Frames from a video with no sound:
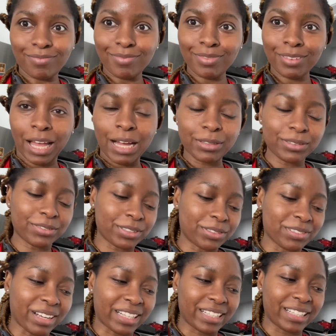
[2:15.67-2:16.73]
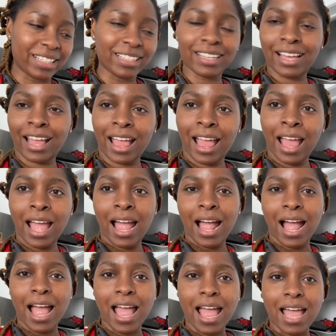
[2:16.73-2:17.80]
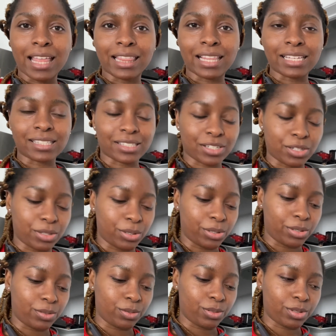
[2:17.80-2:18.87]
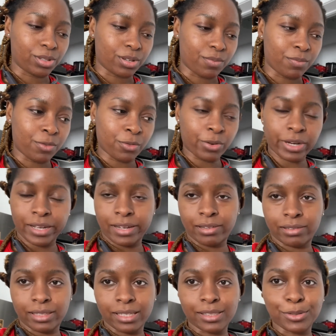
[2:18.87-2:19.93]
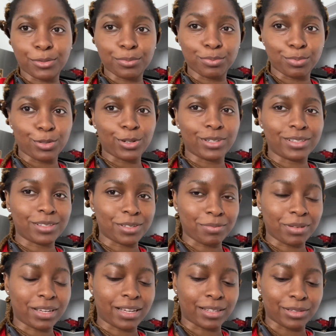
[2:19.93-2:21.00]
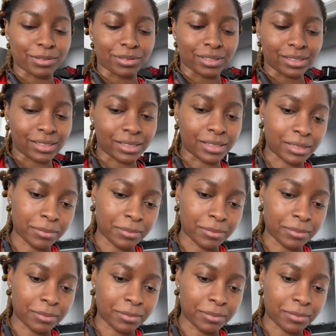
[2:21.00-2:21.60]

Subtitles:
outfit ready and let's go to some workout. Let's go burn some calories.